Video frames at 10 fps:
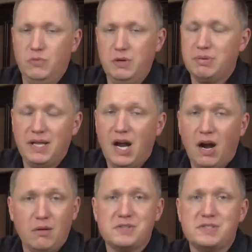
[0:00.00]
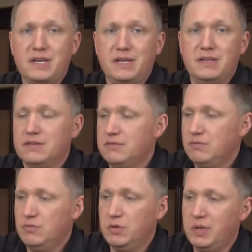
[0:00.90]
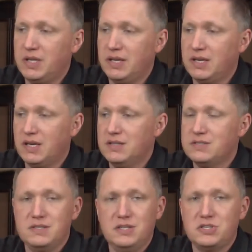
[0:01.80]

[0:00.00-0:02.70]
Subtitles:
we play our C. When we click on C